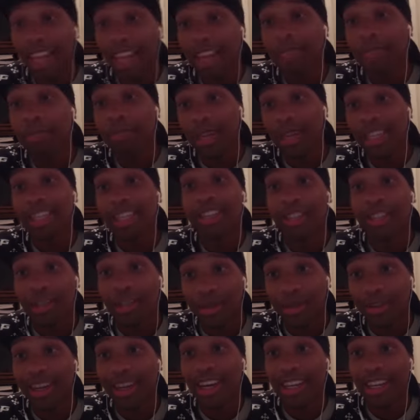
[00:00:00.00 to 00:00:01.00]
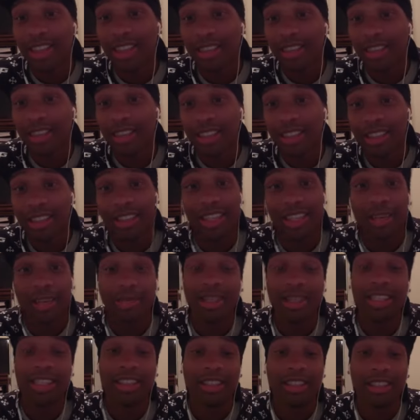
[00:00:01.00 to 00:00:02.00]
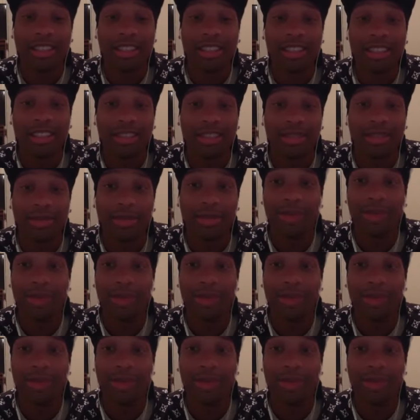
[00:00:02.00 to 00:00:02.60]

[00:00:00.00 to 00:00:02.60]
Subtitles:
of money to do that. Cause I mean, well,